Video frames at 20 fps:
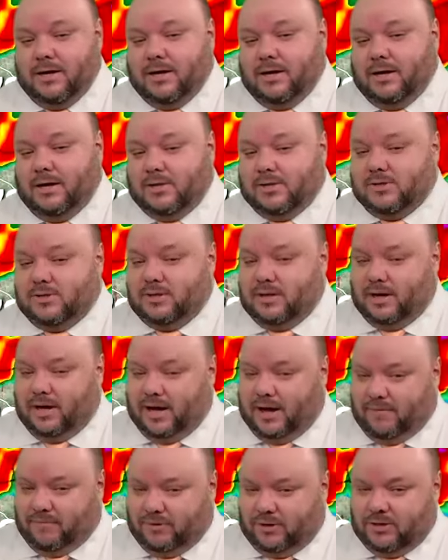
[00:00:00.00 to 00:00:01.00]
It's
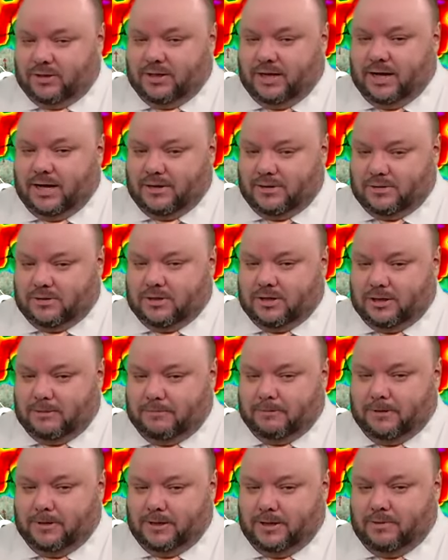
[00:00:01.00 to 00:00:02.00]
after 9 or
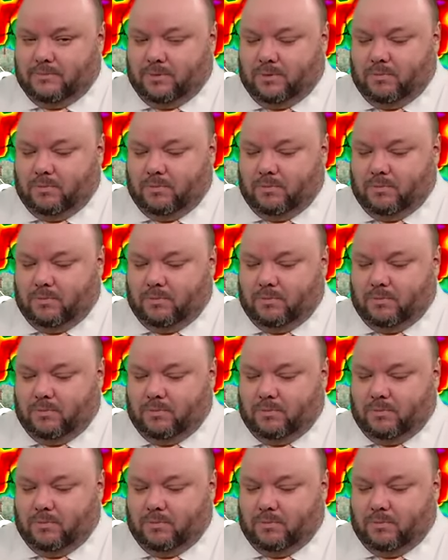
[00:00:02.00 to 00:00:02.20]
10 p.m.